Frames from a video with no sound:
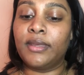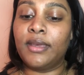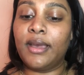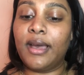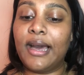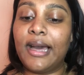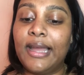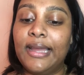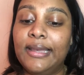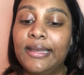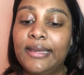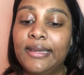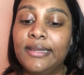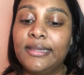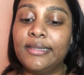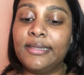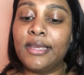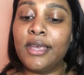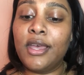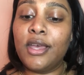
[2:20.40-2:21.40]

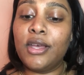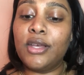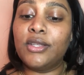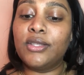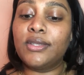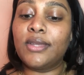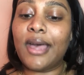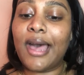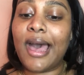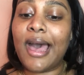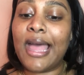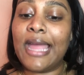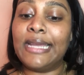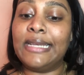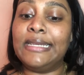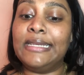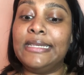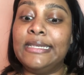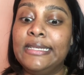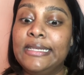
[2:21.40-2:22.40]
eyelids, so I
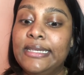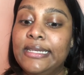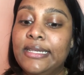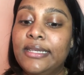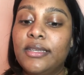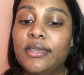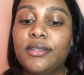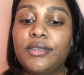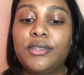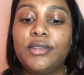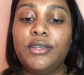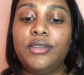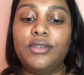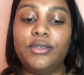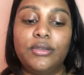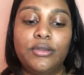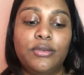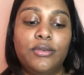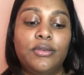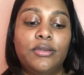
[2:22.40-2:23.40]
need to
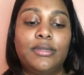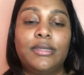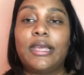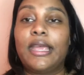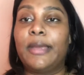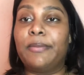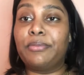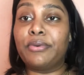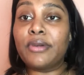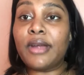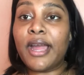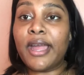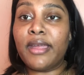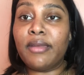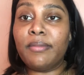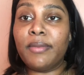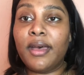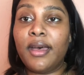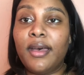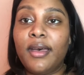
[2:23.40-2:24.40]
use a
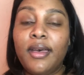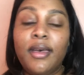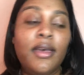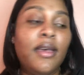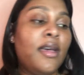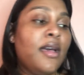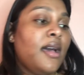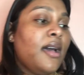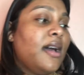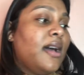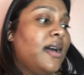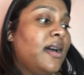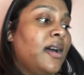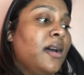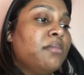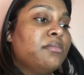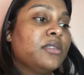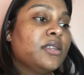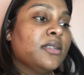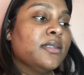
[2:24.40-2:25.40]
primer.
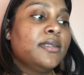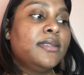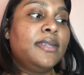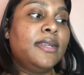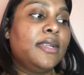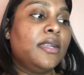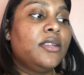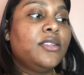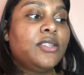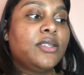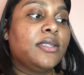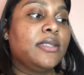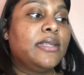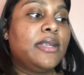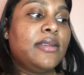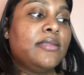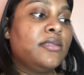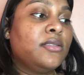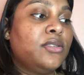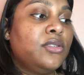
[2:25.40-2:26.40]
Concealer just
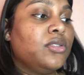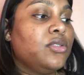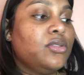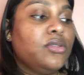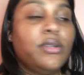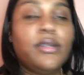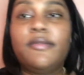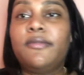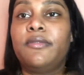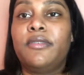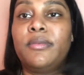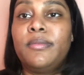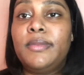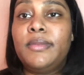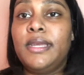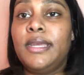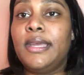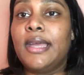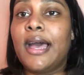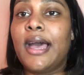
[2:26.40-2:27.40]
doesn't do it for
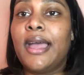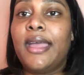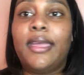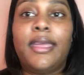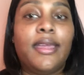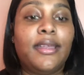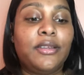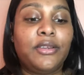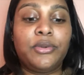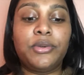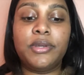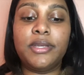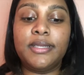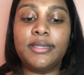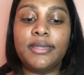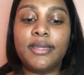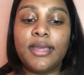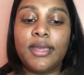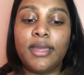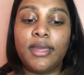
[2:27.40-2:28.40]
me. I get
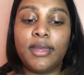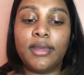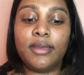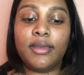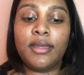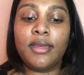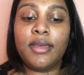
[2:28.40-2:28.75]
creasing